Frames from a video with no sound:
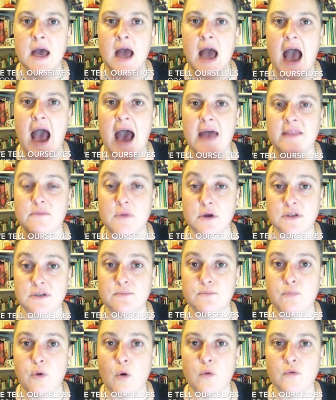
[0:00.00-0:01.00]
And the most
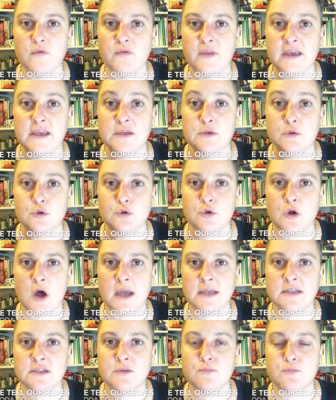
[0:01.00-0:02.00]
important thing is you're
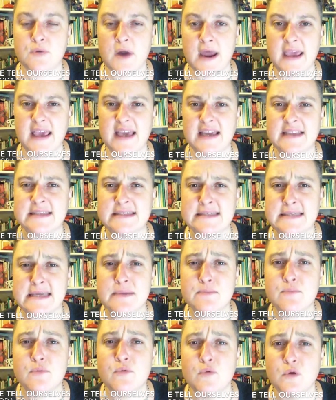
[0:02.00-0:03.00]
trying to break a
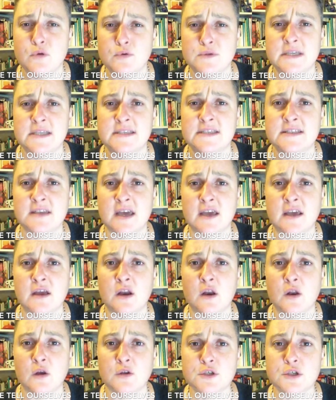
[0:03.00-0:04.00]
deep-rooted
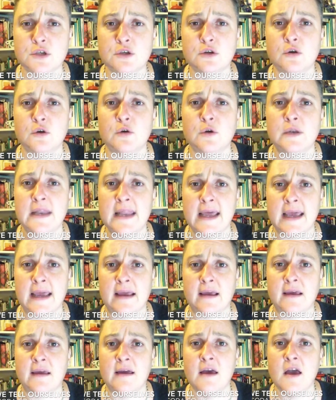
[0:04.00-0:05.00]
psychological
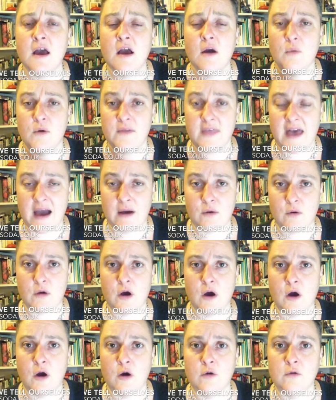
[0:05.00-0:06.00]
link with
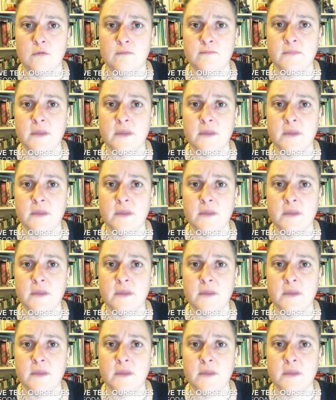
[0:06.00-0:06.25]
alcohol.